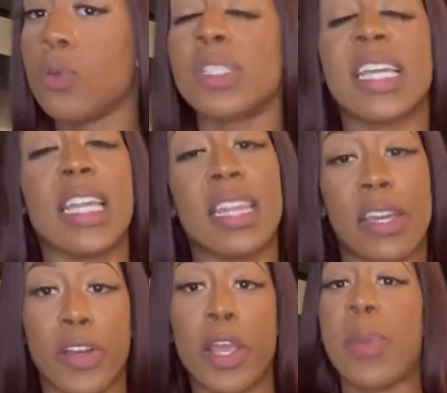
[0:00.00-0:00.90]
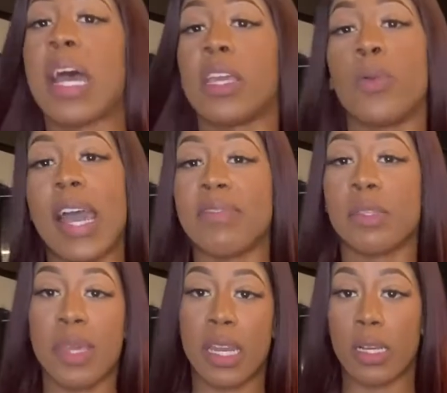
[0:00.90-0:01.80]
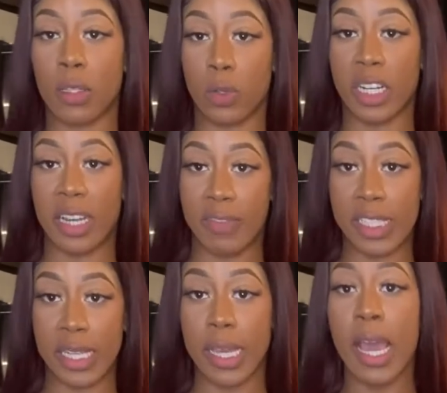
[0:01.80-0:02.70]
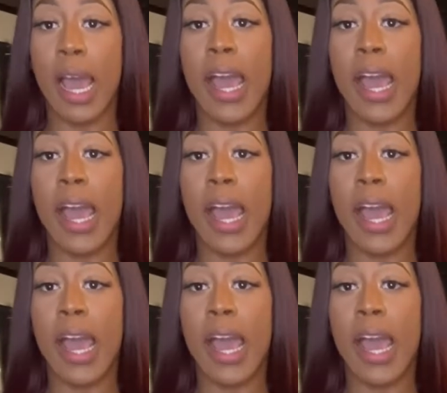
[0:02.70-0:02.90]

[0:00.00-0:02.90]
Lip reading: lose anything on your body, you have to be in a caloric deficit.